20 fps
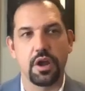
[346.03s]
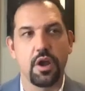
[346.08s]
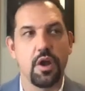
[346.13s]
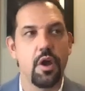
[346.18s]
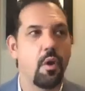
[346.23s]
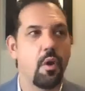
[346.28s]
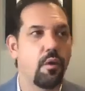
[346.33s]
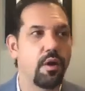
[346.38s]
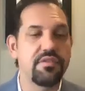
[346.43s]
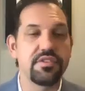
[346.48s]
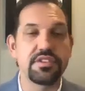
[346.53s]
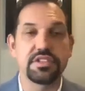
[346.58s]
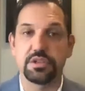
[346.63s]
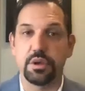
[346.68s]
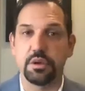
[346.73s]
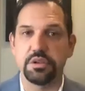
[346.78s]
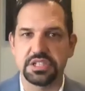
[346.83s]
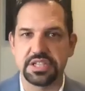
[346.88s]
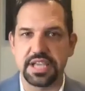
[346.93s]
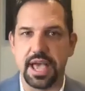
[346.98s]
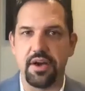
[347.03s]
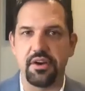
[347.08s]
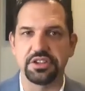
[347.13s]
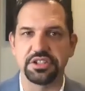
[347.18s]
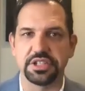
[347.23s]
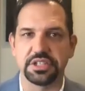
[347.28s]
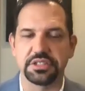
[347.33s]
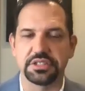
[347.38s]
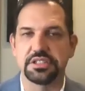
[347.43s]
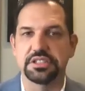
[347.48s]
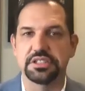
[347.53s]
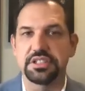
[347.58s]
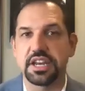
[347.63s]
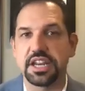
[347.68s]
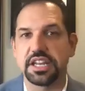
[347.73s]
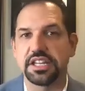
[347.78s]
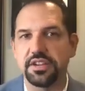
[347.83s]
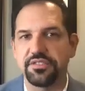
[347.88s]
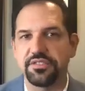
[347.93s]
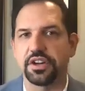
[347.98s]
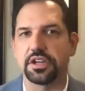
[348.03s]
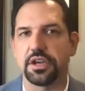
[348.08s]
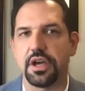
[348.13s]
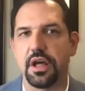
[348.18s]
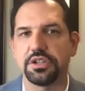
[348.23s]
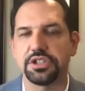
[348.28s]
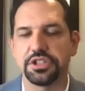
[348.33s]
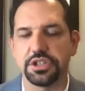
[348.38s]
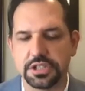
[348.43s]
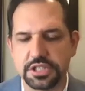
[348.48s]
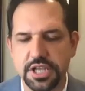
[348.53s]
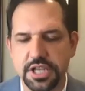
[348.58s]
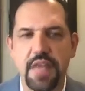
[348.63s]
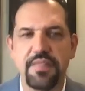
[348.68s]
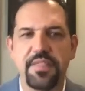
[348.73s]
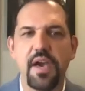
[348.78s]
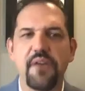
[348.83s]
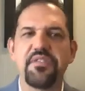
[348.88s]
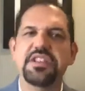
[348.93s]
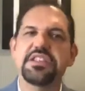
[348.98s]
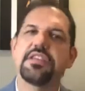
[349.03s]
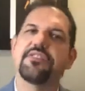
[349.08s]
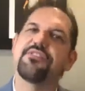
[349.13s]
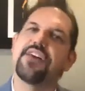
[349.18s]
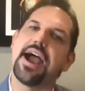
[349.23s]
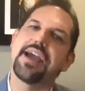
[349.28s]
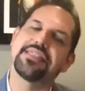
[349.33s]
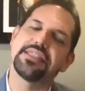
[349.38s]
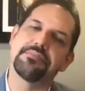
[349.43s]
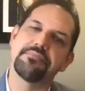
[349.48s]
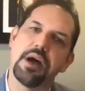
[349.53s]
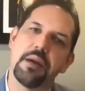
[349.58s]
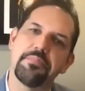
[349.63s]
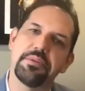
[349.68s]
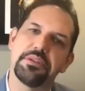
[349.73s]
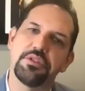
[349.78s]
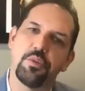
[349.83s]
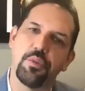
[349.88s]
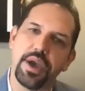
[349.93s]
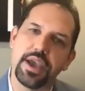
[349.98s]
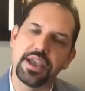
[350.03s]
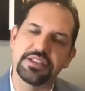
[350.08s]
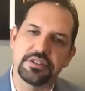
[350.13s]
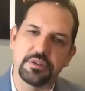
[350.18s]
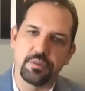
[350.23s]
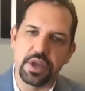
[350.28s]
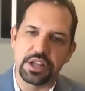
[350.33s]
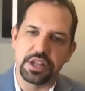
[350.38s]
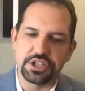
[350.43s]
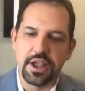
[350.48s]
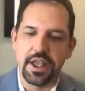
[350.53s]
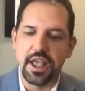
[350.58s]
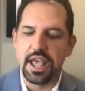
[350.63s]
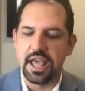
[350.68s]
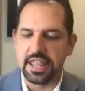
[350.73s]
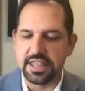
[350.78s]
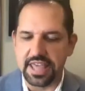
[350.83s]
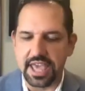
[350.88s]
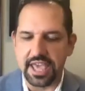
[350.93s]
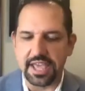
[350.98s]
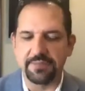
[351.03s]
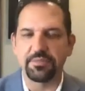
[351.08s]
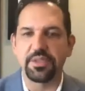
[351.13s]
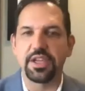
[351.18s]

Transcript: or even sociologists study different cultures, they often divide them up into ways in which they